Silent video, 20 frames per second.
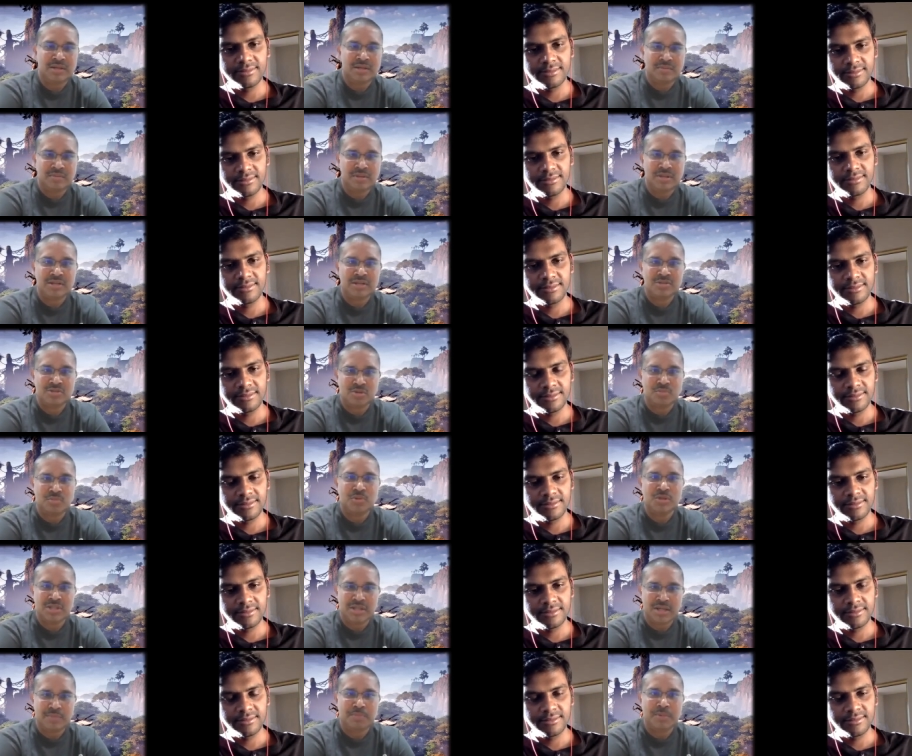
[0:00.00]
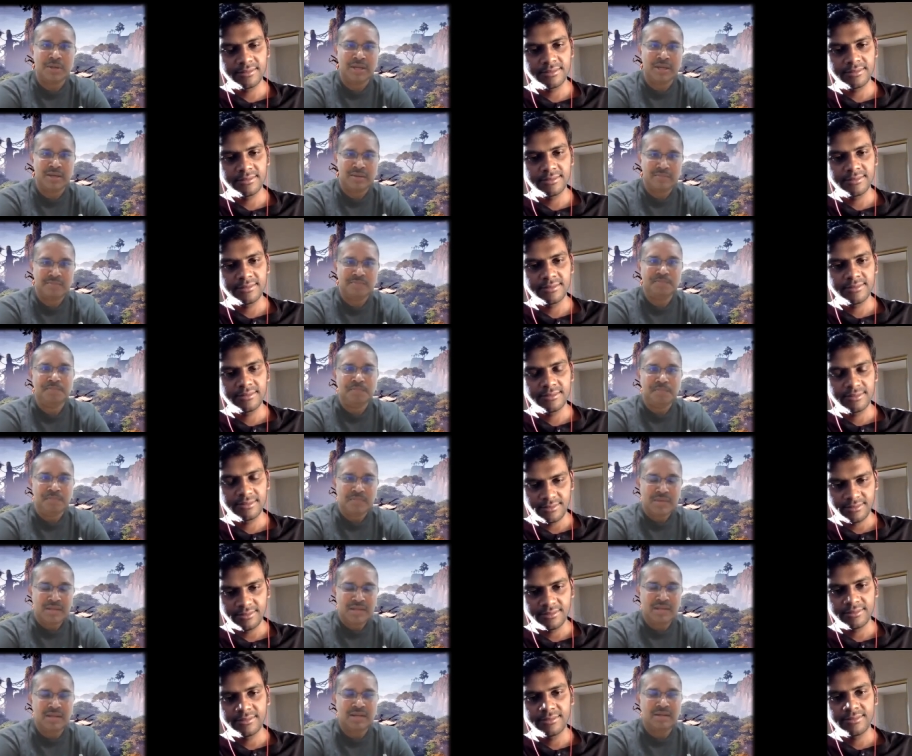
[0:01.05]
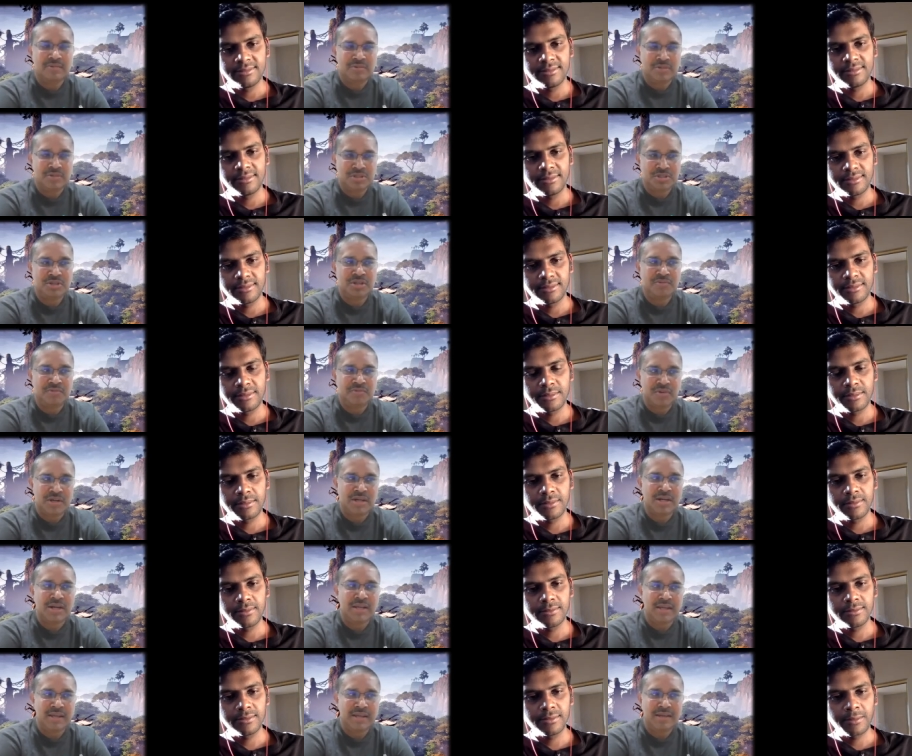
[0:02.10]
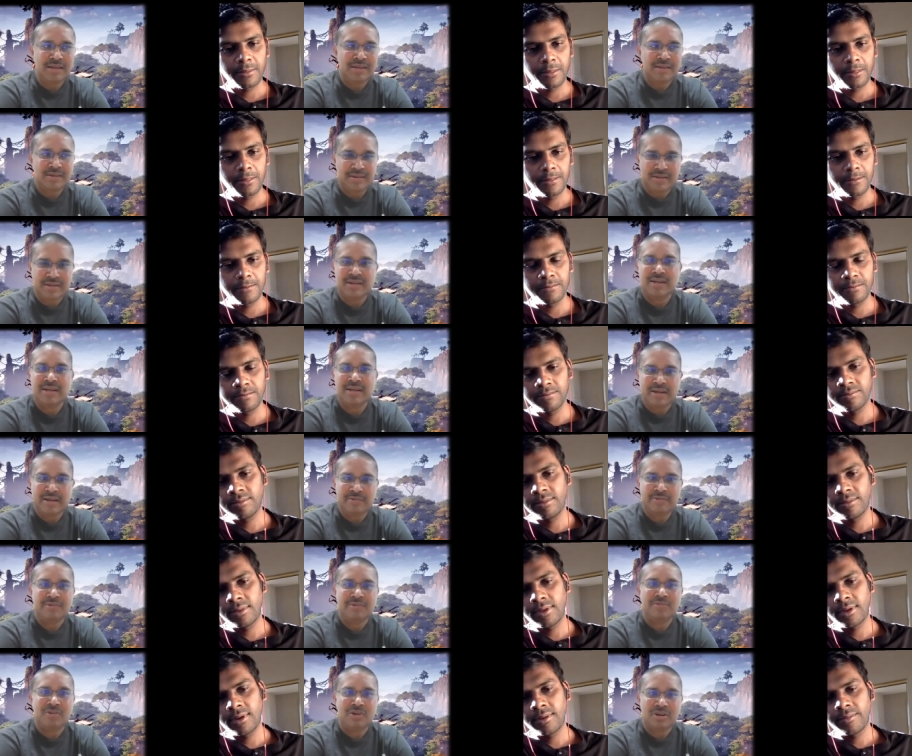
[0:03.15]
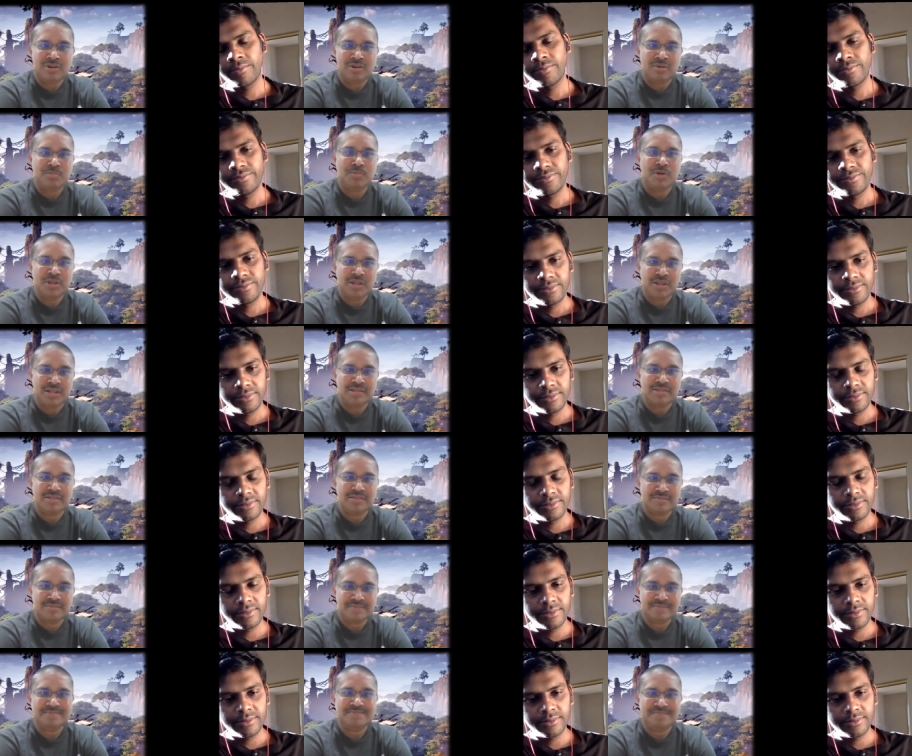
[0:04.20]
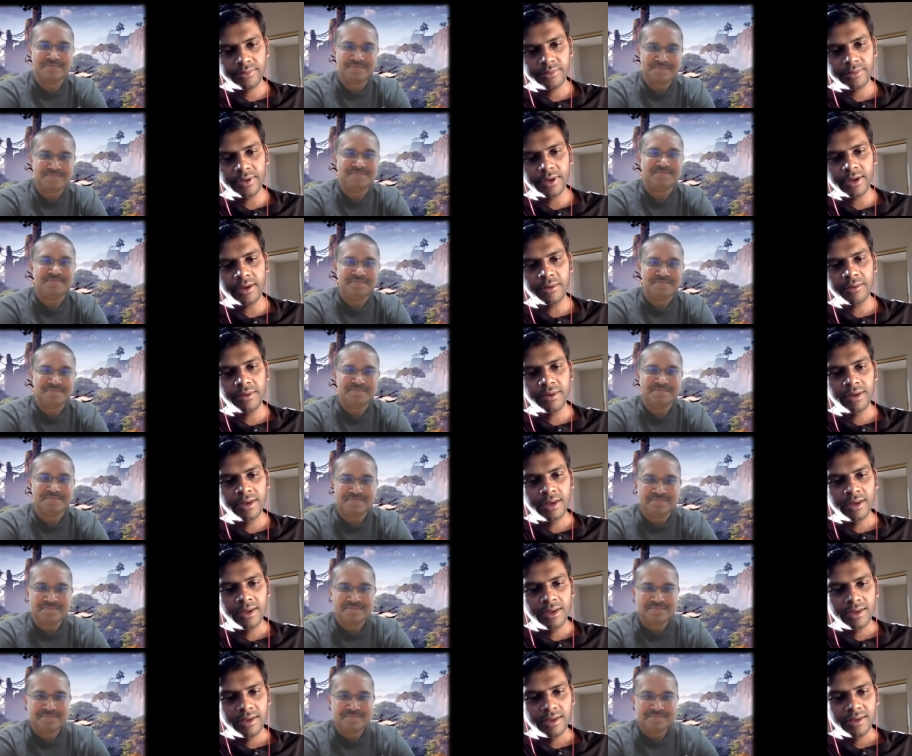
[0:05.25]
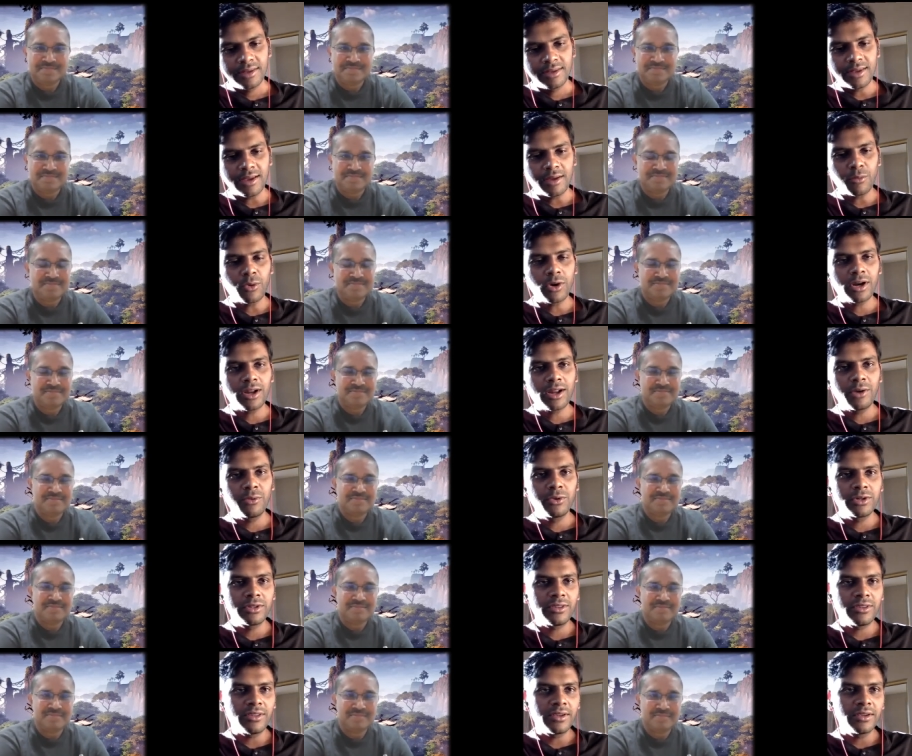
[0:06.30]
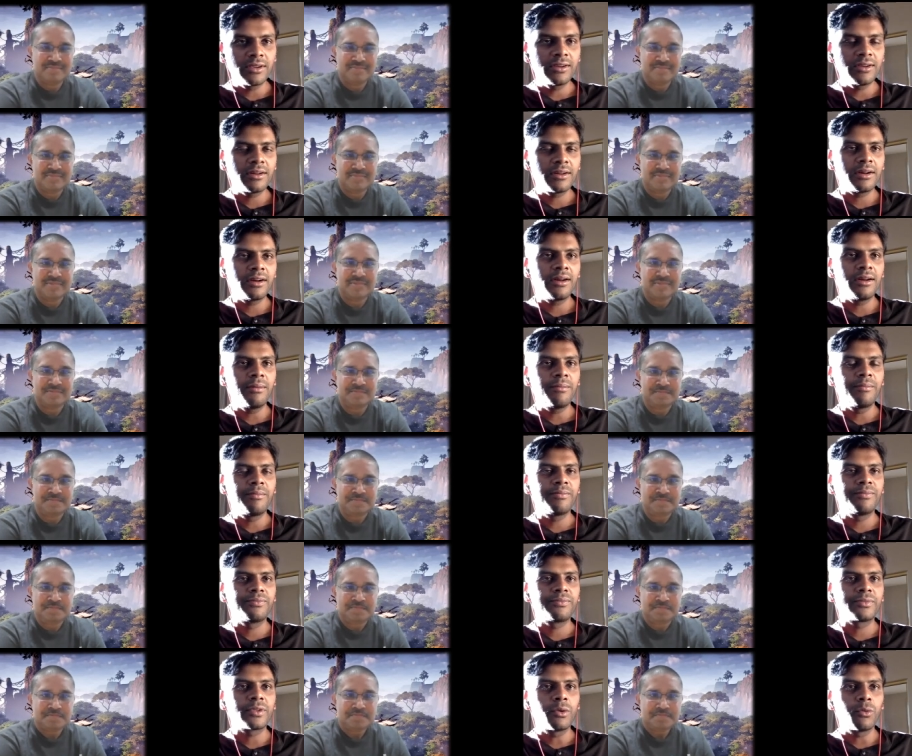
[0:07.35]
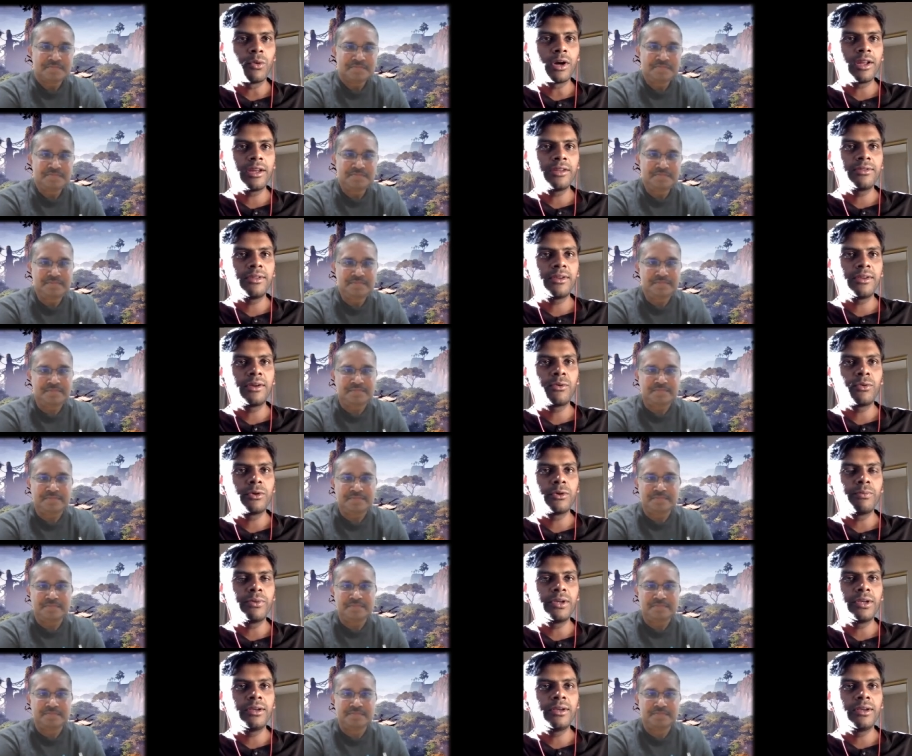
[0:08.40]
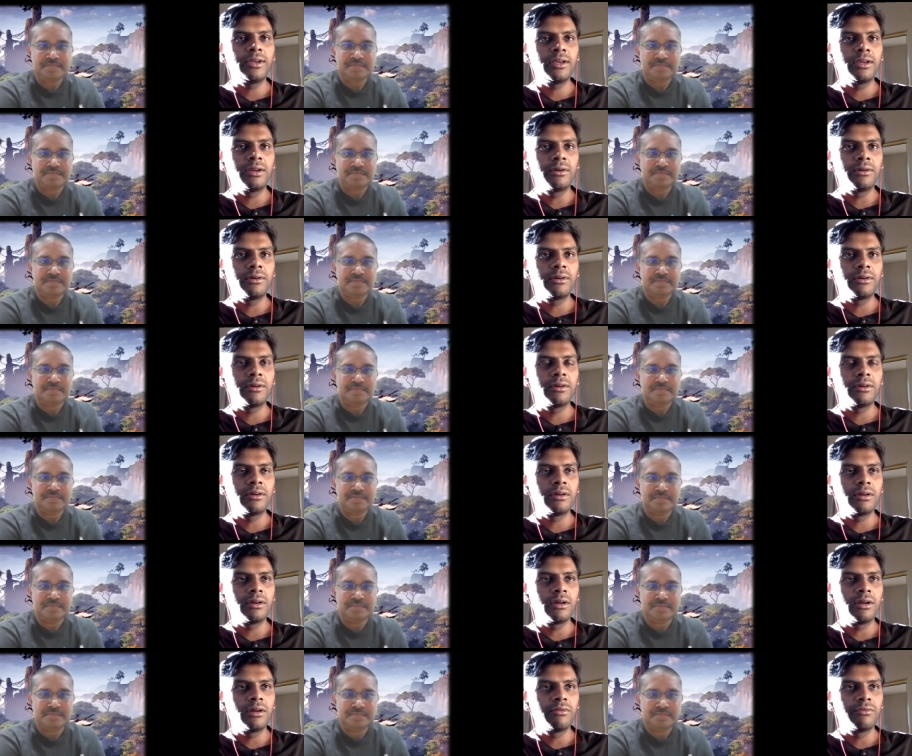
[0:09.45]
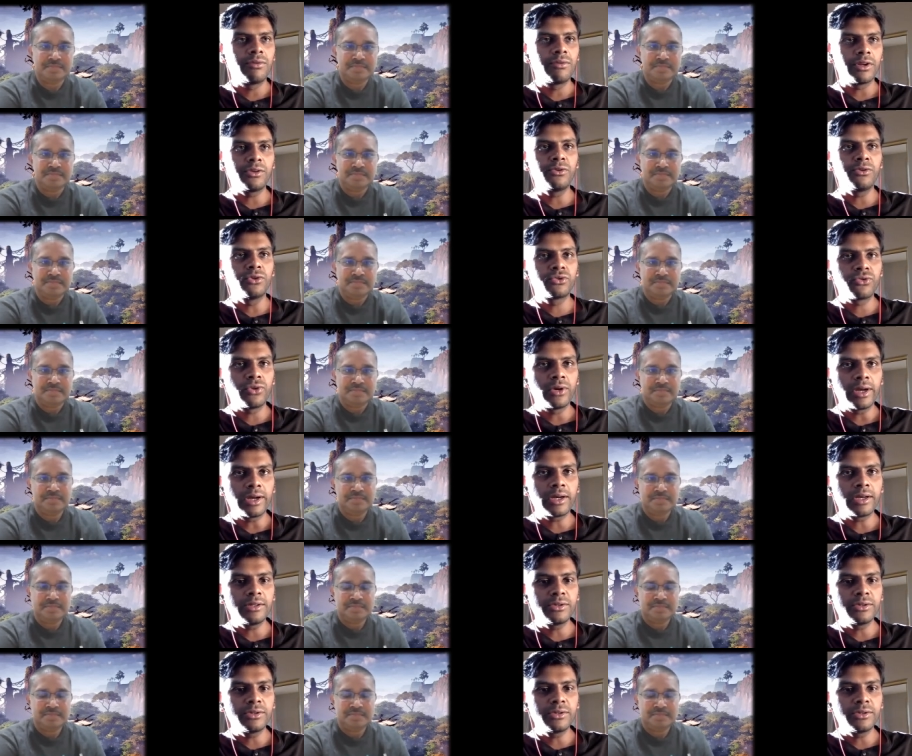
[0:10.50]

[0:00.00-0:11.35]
Speaker 1: Uh, there is so much happening. Yeah, we should definitely uh, have a follow-up on this.
Speaker 2: Yeah. Yeah, what I would think, uh, what I think would be very useful at